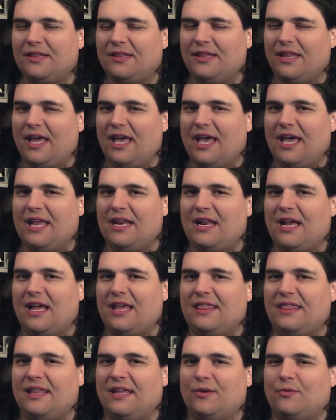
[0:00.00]
that
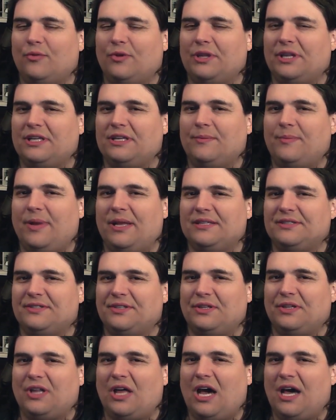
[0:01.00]
I think really depends
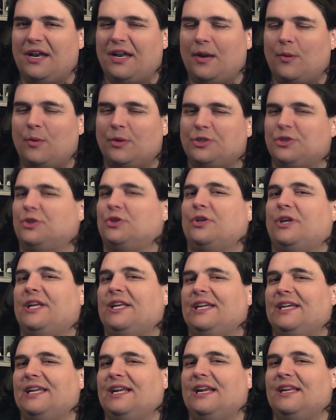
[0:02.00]
a lot on what you're looking
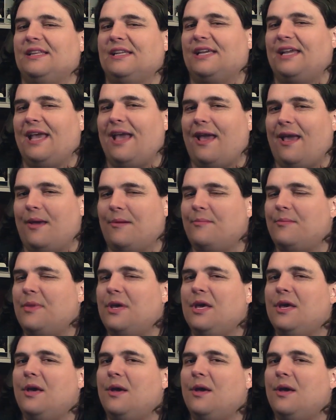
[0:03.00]
to get out of the game.